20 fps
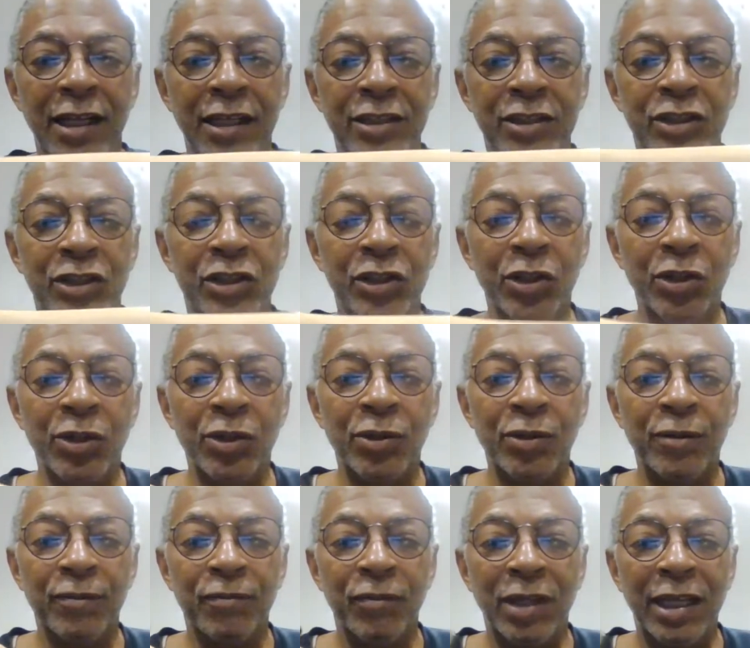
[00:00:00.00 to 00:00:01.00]

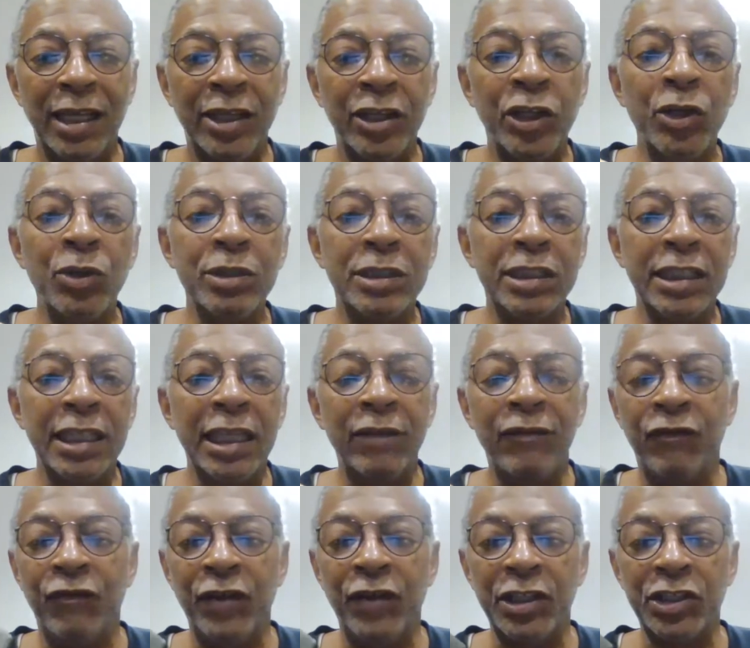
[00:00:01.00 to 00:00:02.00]
So use it
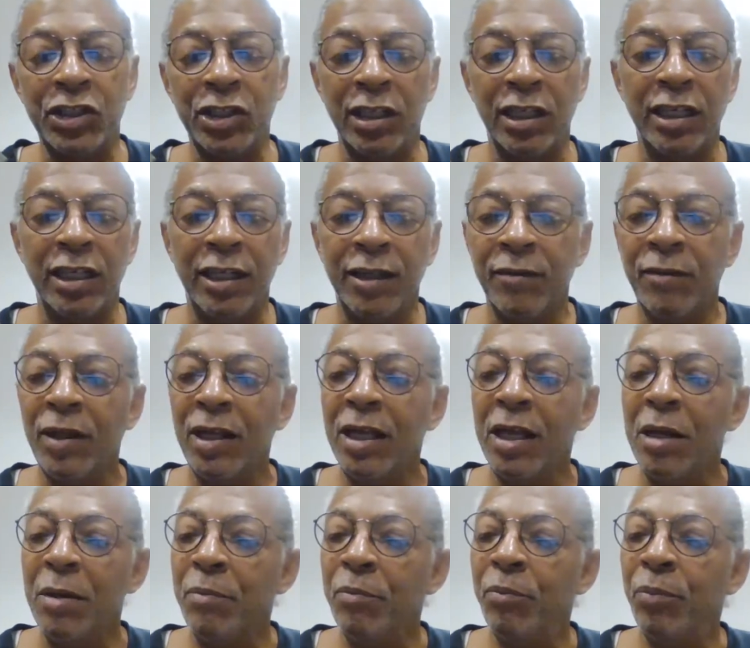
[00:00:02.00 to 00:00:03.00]
efficiently.
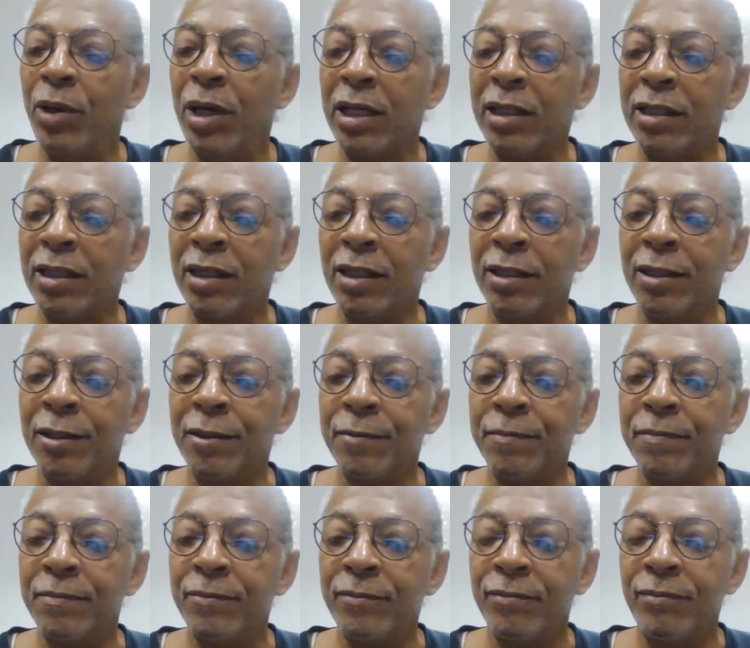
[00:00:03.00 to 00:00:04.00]
But
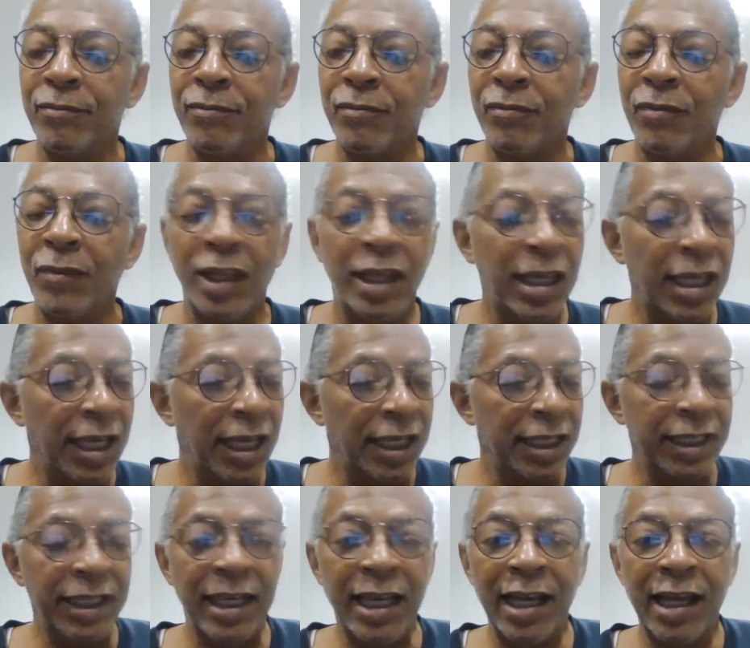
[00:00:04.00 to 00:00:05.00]

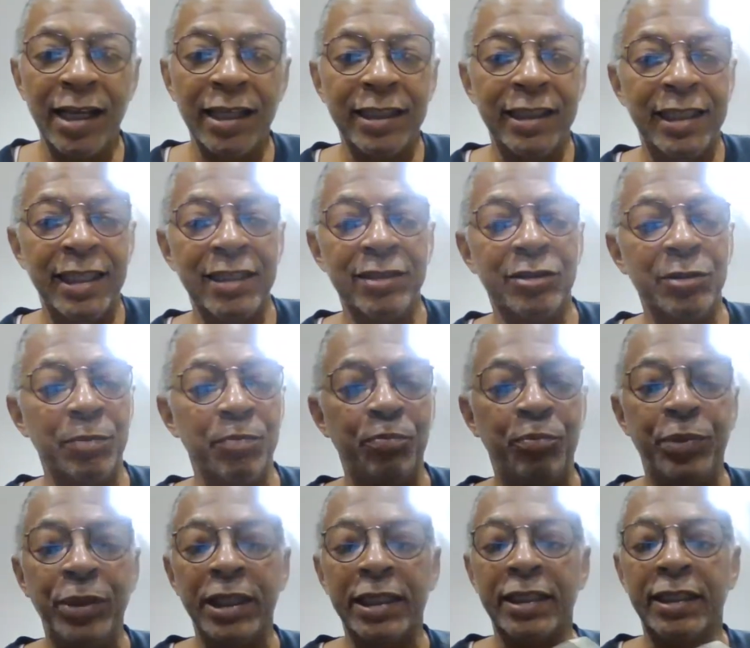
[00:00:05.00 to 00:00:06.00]
yeah, there's a
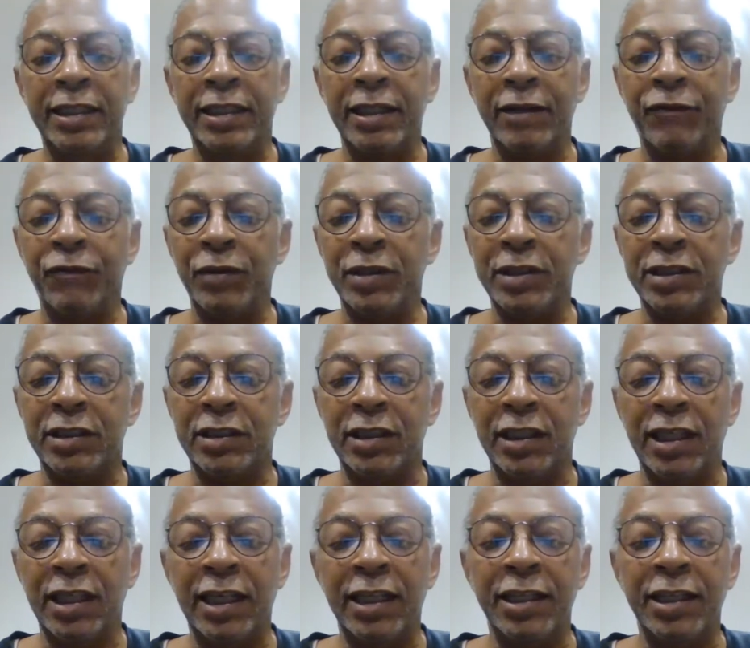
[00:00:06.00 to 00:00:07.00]
big difference
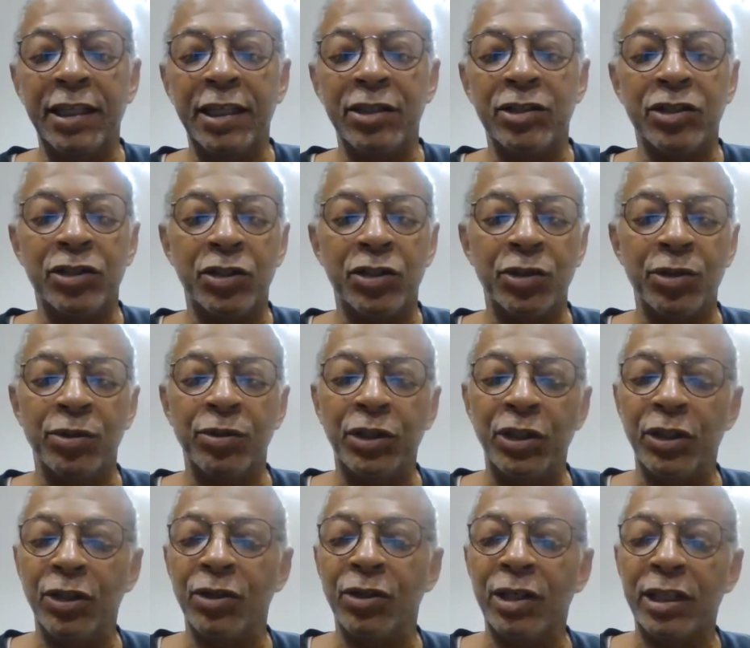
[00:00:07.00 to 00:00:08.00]
in these two.
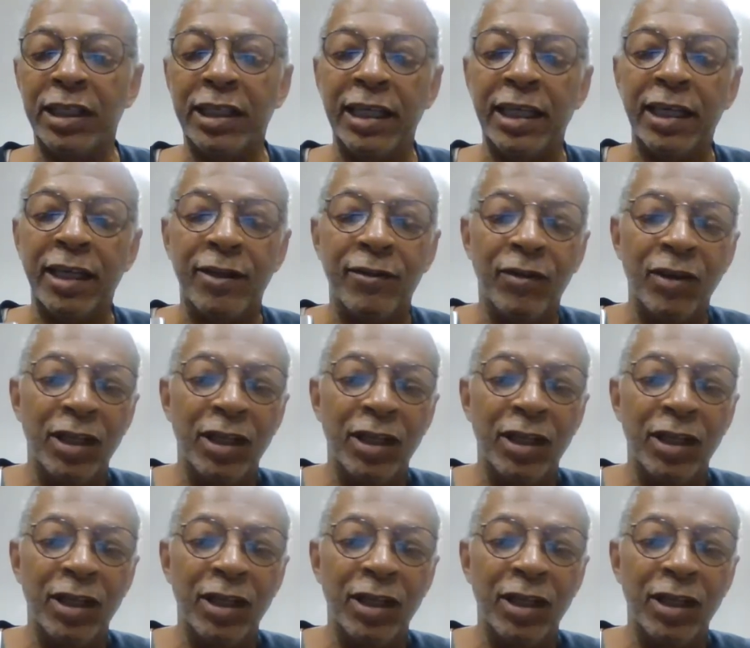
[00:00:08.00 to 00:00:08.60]
Again,